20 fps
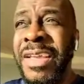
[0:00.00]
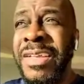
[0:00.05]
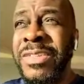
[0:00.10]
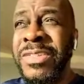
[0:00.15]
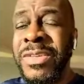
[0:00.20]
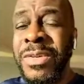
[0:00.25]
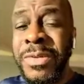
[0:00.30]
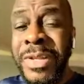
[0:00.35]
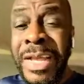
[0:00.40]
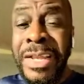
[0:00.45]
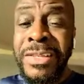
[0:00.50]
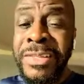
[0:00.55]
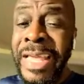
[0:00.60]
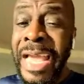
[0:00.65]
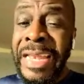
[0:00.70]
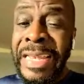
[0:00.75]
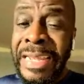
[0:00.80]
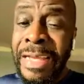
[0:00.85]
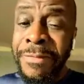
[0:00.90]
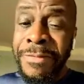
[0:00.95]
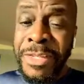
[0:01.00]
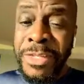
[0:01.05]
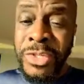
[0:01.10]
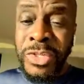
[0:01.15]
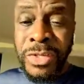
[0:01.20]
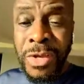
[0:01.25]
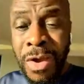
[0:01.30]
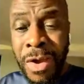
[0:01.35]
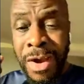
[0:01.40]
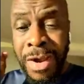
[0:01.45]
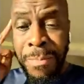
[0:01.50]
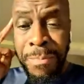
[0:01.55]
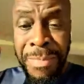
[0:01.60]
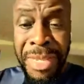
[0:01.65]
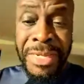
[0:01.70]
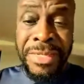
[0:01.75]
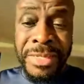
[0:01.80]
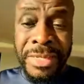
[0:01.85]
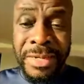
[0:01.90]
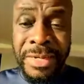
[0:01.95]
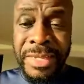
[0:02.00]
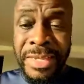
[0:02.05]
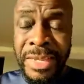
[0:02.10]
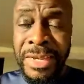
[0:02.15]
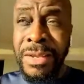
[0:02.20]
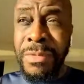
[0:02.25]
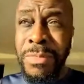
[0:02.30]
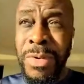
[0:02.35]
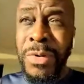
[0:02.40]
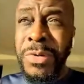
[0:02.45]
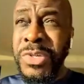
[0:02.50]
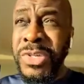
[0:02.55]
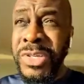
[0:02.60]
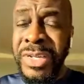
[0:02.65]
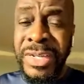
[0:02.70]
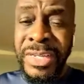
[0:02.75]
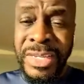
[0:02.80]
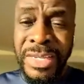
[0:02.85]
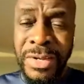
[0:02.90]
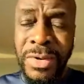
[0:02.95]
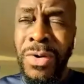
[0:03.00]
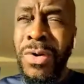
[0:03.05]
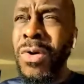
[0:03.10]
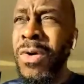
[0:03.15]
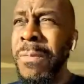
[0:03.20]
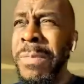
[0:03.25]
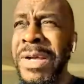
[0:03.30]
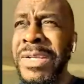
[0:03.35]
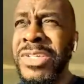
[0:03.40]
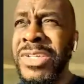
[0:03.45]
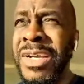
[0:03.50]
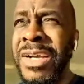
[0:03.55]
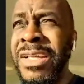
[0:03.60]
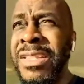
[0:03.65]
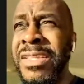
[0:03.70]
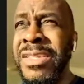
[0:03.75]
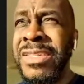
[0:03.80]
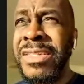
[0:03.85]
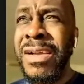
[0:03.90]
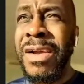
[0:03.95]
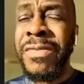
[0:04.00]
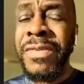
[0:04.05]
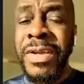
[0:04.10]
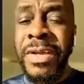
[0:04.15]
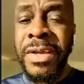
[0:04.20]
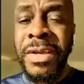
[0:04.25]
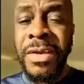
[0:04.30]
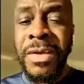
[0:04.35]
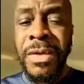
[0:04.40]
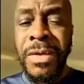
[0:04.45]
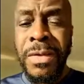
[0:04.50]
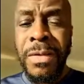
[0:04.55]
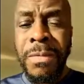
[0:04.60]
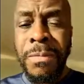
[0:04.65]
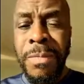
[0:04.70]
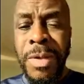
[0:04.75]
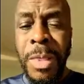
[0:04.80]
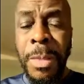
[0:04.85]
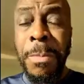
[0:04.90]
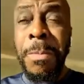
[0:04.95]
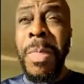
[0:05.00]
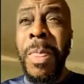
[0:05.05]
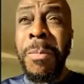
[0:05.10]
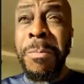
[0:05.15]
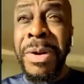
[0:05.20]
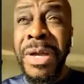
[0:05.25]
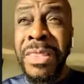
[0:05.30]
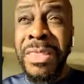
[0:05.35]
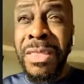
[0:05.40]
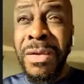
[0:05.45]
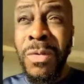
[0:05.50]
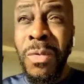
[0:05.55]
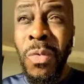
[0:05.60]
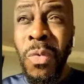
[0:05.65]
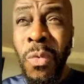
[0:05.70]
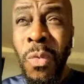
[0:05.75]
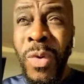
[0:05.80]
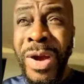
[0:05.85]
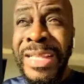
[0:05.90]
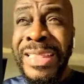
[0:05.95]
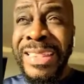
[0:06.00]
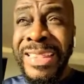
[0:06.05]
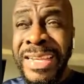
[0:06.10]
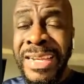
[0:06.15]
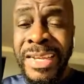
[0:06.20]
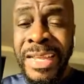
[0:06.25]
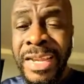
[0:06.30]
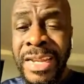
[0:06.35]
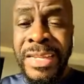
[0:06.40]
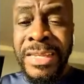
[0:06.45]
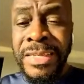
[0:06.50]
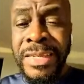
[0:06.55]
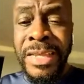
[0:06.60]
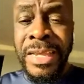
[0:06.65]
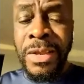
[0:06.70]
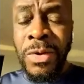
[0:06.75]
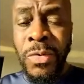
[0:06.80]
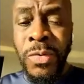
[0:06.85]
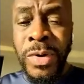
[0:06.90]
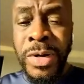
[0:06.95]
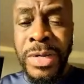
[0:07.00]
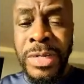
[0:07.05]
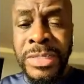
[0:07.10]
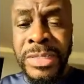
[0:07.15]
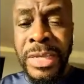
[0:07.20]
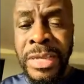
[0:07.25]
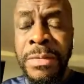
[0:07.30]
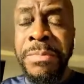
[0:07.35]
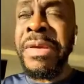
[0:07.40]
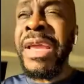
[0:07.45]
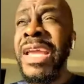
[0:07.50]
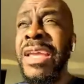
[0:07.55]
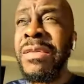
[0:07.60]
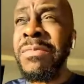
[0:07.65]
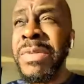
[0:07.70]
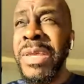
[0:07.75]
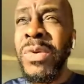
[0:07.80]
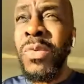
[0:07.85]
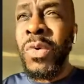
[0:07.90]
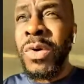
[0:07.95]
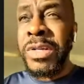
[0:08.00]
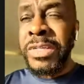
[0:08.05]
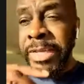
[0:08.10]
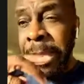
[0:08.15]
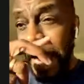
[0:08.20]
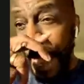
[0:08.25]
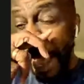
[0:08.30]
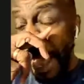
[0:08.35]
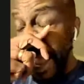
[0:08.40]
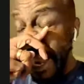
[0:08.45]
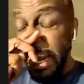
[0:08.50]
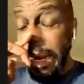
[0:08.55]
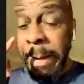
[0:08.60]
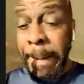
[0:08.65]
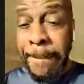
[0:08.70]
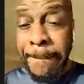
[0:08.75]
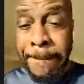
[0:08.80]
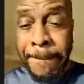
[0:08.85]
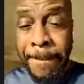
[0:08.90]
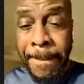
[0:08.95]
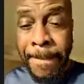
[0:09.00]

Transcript: And so that left a scar mentally and emotionally and a whole bunch of other stuff. But the one thing that it did was it made me want to hide it.